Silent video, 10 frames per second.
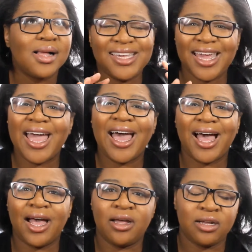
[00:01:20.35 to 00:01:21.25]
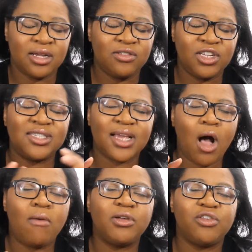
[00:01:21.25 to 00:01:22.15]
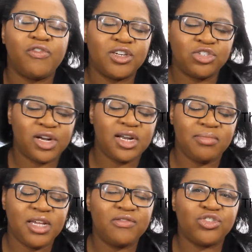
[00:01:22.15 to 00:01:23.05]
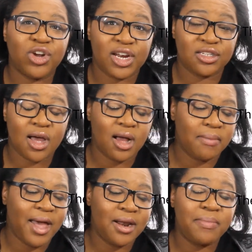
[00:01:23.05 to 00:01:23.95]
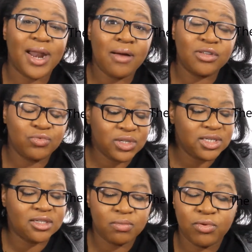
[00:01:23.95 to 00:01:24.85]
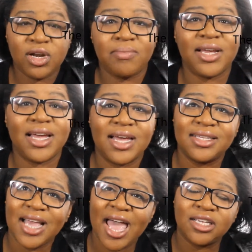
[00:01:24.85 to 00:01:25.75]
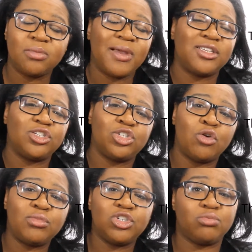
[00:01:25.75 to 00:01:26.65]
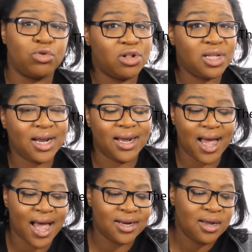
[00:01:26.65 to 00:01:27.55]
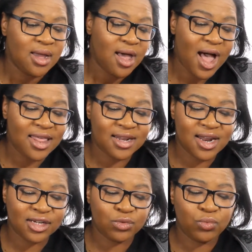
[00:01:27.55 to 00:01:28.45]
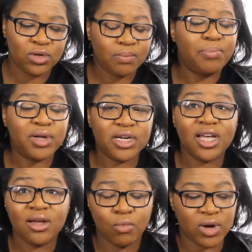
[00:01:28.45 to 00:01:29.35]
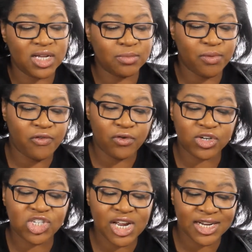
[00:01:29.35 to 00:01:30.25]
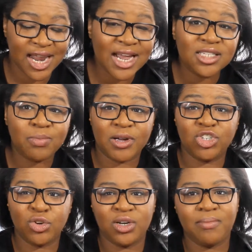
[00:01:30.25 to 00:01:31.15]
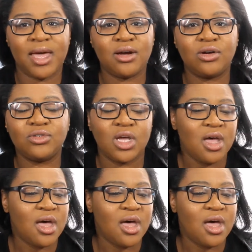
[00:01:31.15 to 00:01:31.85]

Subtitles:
Yeah, it's almost frustrating me even trying to talk about it, but I was really disappointed because I expected so much more than I got. The next book was Before She Ignites by Jodi Meadows.